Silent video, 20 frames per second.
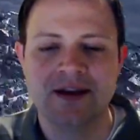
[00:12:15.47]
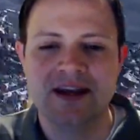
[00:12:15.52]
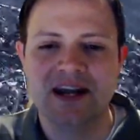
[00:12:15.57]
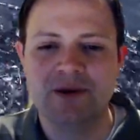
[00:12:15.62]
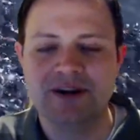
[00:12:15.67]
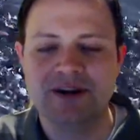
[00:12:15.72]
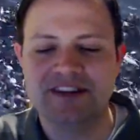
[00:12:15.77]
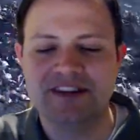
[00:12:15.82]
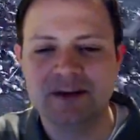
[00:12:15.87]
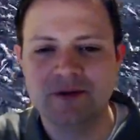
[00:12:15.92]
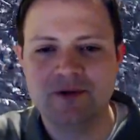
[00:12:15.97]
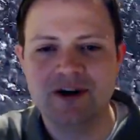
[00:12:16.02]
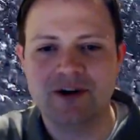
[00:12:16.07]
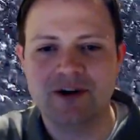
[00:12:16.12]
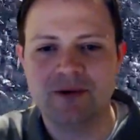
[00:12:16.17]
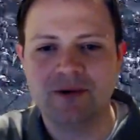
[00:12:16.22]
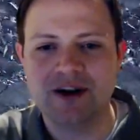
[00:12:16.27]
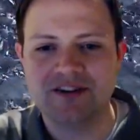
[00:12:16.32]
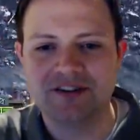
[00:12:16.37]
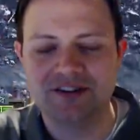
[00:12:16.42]
Anyway, tell me what
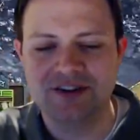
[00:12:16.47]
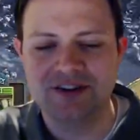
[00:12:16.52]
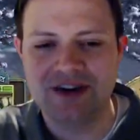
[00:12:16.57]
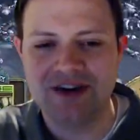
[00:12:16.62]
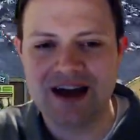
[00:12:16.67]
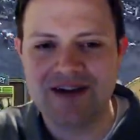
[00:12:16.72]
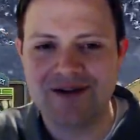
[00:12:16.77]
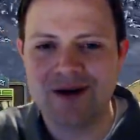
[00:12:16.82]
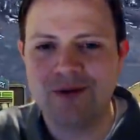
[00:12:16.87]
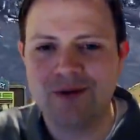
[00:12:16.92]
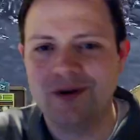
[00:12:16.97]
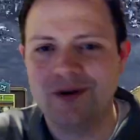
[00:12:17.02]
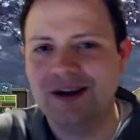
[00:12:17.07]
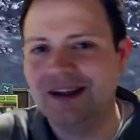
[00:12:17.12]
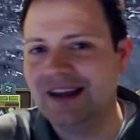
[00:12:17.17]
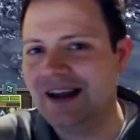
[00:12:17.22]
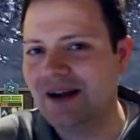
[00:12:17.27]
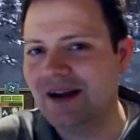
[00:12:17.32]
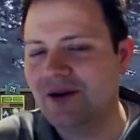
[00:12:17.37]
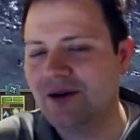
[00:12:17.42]
questions you have. I
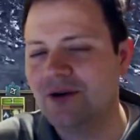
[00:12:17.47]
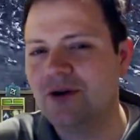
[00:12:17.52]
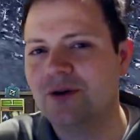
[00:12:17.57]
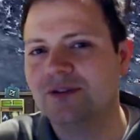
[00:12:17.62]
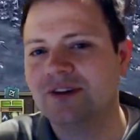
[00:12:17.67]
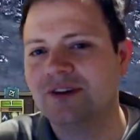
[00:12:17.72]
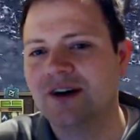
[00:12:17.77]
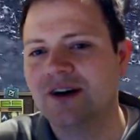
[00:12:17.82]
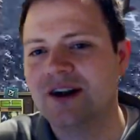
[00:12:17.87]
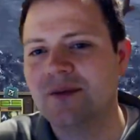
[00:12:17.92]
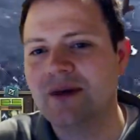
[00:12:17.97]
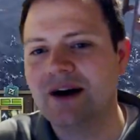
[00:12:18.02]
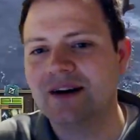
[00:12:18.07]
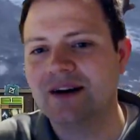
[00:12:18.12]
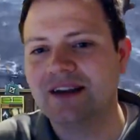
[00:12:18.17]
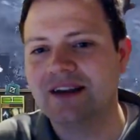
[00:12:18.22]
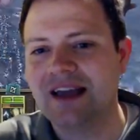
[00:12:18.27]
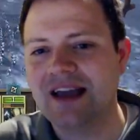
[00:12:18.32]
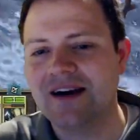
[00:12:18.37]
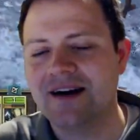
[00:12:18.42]
don't know a ton
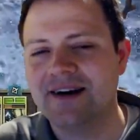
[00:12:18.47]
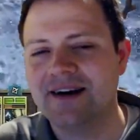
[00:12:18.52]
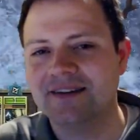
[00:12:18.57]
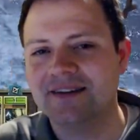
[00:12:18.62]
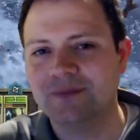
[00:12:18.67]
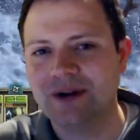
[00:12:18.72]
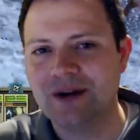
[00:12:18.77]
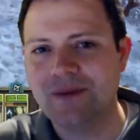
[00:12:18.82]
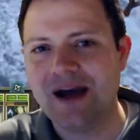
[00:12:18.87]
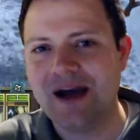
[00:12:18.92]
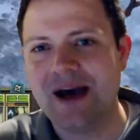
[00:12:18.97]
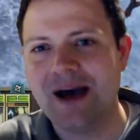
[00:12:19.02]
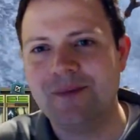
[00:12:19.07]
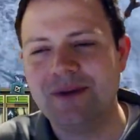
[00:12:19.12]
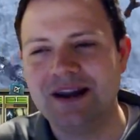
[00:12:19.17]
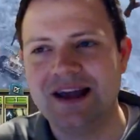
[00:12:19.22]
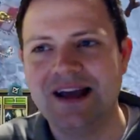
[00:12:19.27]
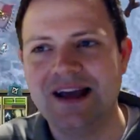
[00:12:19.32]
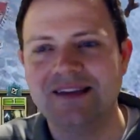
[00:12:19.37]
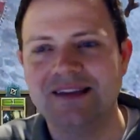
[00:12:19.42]
about Chaos, but I'm
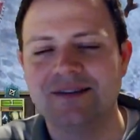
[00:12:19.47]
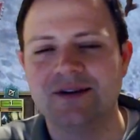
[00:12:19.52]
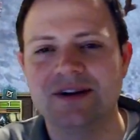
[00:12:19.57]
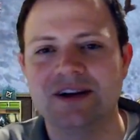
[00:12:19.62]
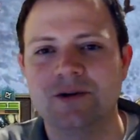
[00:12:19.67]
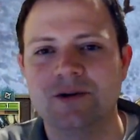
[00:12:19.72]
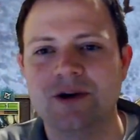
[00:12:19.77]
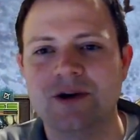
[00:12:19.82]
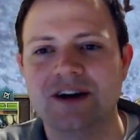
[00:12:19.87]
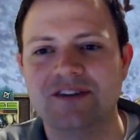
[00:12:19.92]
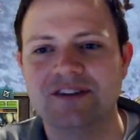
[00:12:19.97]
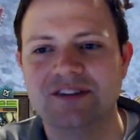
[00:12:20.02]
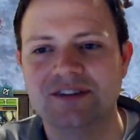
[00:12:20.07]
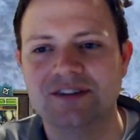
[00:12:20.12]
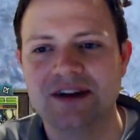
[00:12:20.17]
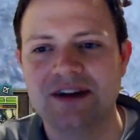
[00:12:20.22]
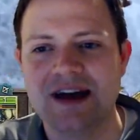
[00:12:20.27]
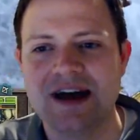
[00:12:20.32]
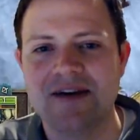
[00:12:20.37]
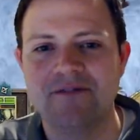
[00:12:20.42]
happy to answer any
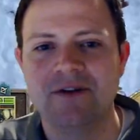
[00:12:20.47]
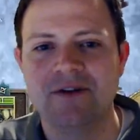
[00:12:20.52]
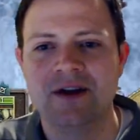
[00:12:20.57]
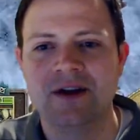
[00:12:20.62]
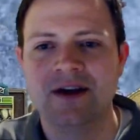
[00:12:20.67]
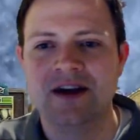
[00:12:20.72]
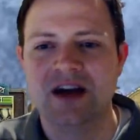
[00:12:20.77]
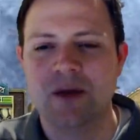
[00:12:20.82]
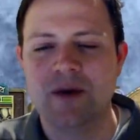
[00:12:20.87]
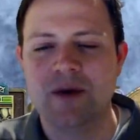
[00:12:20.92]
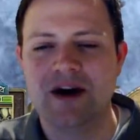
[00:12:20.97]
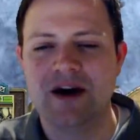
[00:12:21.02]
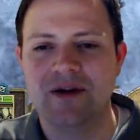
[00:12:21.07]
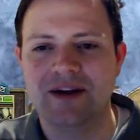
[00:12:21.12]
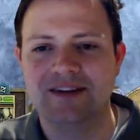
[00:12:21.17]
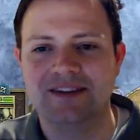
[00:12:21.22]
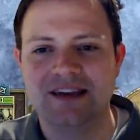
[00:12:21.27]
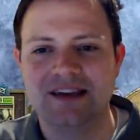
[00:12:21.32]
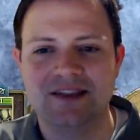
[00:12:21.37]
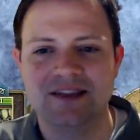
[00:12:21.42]
questions you have about,
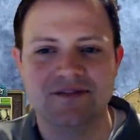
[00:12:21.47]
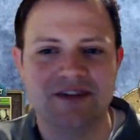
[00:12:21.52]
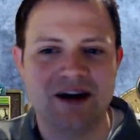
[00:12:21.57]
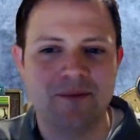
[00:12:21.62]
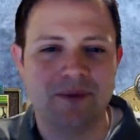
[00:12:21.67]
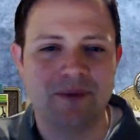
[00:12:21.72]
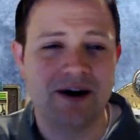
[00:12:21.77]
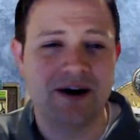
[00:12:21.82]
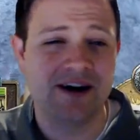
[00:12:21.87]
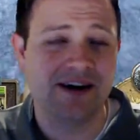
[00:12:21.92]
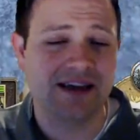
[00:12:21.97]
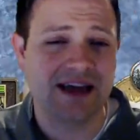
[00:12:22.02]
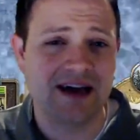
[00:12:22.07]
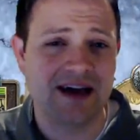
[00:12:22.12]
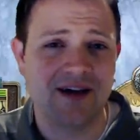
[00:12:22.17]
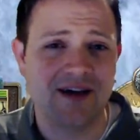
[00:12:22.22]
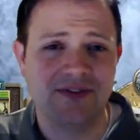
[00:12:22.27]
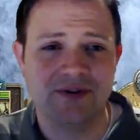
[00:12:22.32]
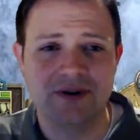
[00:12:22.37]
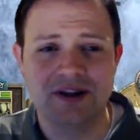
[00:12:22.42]
like, say, the vampire
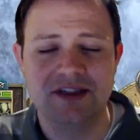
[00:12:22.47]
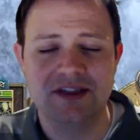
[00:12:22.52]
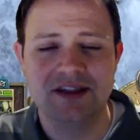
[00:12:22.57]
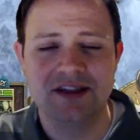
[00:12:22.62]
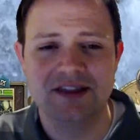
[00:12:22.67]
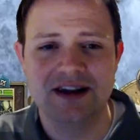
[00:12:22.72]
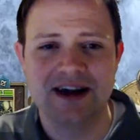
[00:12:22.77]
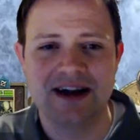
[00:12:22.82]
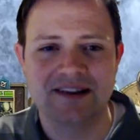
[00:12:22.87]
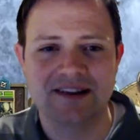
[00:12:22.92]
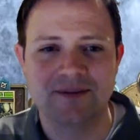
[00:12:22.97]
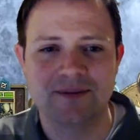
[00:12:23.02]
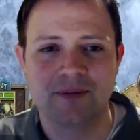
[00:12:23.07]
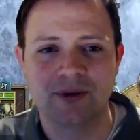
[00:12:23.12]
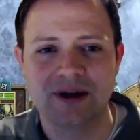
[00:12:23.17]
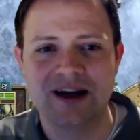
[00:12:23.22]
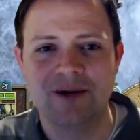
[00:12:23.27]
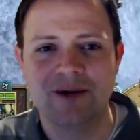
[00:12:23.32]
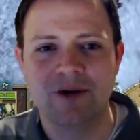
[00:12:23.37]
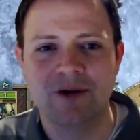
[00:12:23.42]
counts or anything that I got to
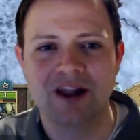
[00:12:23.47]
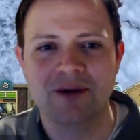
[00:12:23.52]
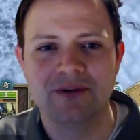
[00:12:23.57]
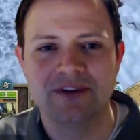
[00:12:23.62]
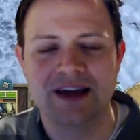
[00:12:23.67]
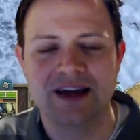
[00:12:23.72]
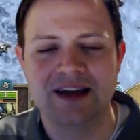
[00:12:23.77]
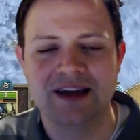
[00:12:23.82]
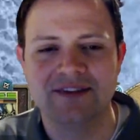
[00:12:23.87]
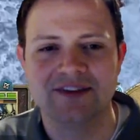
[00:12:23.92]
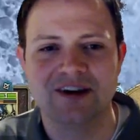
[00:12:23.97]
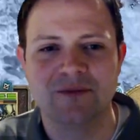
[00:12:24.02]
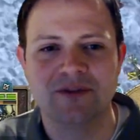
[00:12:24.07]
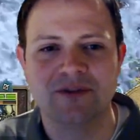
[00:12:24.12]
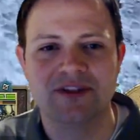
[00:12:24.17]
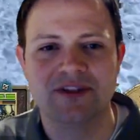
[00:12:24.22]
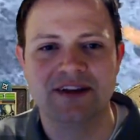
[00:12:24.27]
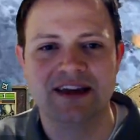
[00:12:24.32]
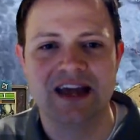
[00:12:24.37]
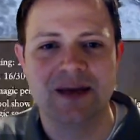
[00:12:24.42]
play while I was hands-on
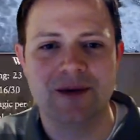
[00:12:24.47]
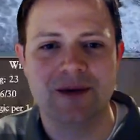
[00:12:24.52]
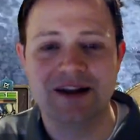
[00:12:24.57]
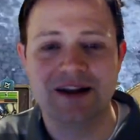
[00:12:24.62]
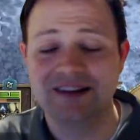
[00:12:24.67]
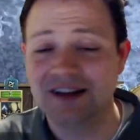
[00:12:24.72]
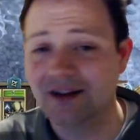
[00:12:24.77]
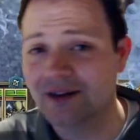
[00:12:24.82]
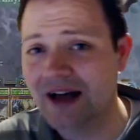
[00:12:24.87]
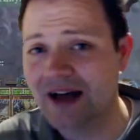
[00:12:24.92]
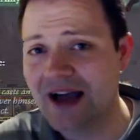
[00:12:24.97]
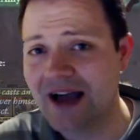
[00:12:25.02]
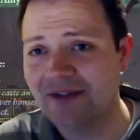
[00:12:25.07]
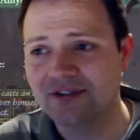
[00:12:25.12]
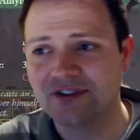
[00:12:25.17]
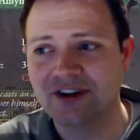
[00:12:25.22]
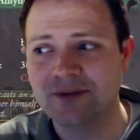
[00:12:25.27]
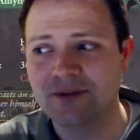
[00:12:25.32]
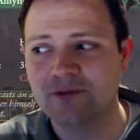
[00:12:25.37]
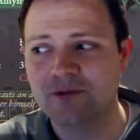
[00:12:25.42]
with the game. I did a
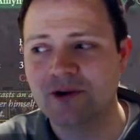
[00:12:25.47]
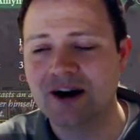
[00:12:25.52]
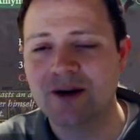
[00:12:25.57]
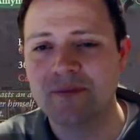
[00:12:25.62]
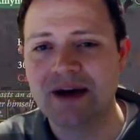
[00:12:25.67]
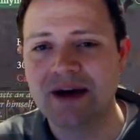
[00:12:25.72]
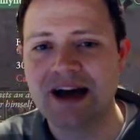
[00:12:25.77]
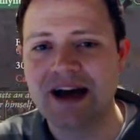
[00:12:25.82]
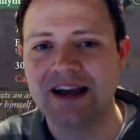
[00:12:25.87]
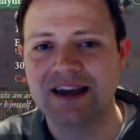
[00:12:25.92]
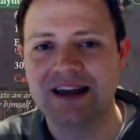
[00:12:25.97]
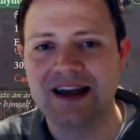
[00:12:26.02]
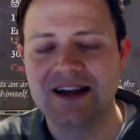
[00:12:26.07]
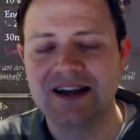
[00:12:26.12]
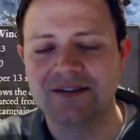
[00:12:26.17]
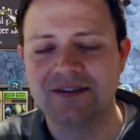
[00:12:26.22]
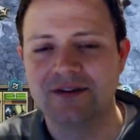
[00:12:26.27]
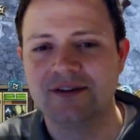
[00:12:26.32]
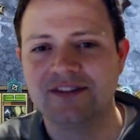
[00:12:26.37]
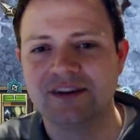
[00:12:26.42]
live stream a while back and
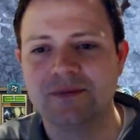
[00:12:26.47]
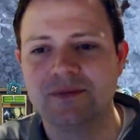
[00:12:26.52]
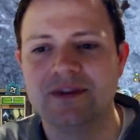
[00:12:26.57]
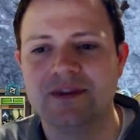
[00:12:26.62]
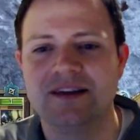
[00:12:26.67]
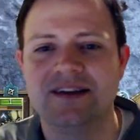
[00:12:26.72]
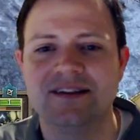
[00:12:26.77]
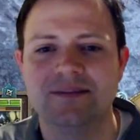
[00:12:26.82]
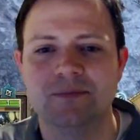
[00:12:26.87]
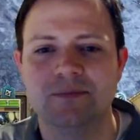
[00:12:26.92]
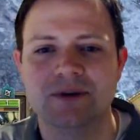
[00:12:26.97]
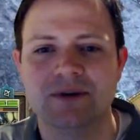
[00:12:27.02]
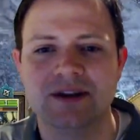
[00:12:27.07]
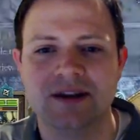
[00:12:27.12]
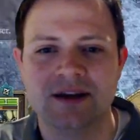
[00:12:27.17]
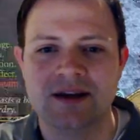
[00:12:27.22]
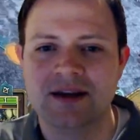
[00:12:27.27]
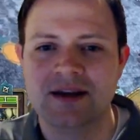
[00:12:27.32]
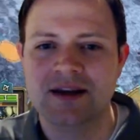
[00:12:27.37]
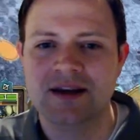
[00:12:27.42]
answered some of these,
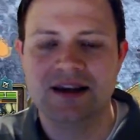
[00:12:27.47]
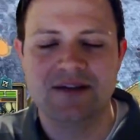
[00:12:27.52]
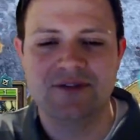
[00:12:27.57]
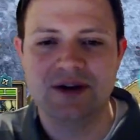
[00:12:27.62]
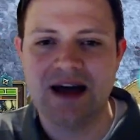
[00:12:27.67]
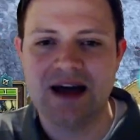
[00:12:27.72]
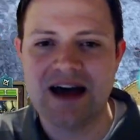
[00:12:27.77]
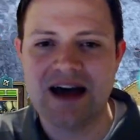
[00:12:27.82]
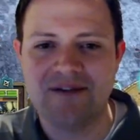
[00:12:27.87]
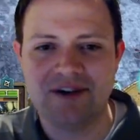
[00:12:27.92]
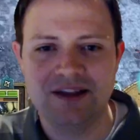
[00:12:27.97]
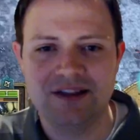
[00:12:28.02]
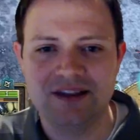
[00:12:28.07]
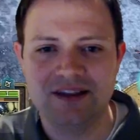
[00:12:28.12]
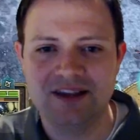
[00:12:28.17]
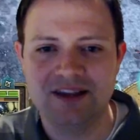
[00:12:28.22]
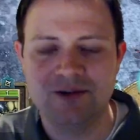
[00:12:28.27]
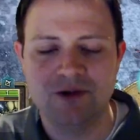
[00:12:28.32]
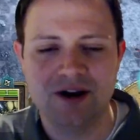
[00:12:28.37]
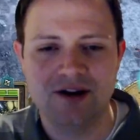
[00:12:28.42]
but if you have
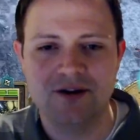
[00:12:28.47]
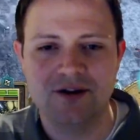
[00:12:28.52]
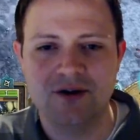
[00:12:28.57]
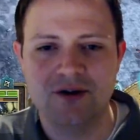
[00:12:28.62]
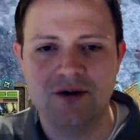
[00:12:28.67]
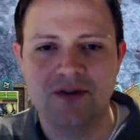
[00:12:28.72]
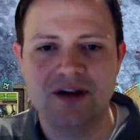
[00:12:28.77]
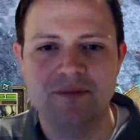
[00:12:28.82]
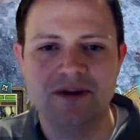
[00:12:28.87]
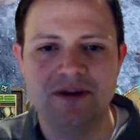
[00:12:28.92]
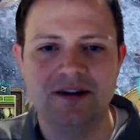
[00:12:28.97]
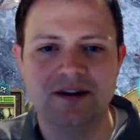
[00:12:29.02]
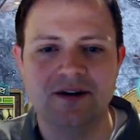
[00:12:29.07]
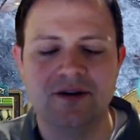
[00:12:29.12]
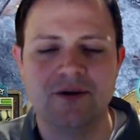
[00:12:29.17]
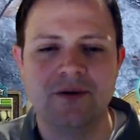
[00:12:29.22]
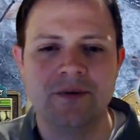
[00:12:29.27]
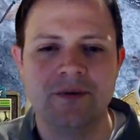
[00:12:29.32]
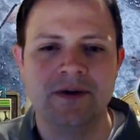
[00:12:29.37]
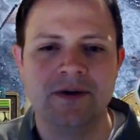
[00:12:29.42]
anything you want to know, let me
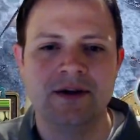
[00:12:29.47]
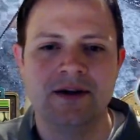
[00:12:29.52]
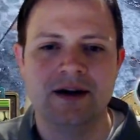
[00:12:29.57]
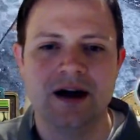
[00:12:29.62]
know.